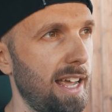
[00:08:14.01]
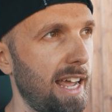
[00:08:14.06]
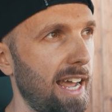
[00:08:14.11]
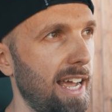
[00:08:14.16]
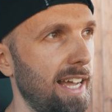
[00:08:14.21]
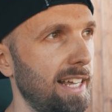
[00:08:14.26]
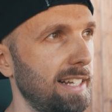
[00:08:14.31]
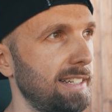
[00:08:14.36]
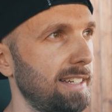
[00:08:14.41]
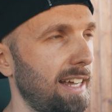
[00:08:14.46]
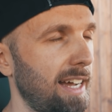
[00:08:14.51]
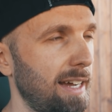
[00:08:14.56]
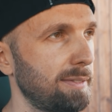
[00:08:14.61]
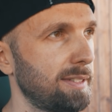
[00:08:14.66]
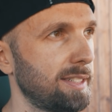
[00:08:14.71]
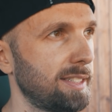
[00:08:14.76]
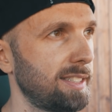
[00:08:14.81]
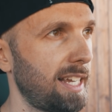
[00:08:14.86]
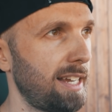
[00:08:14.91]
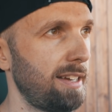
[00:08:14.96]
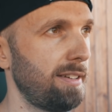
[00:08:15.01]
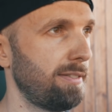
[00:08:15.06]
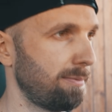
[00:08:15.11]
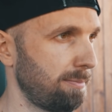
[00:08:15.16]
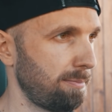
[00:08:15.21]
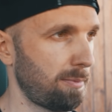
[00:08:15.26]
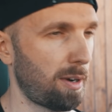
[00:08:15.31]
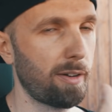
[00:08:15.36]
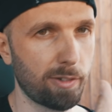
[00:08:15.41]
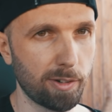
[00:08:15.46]
And I have to say,
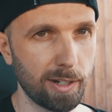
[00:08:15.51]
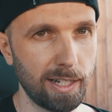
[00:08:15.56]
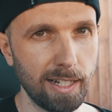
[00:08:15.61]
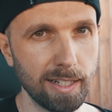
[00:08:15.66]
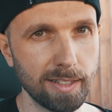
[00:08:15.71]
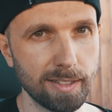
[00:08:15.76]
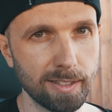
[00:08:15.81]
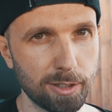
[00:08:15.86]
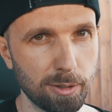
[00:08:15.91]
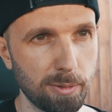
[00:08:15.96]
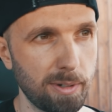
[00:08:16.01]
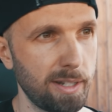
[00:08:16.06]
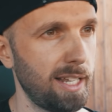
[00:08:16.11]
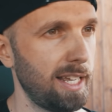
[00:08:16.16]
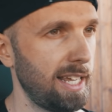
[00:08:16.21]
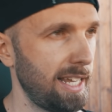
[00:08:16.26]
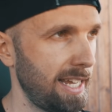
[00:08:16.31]
I've already listened to it.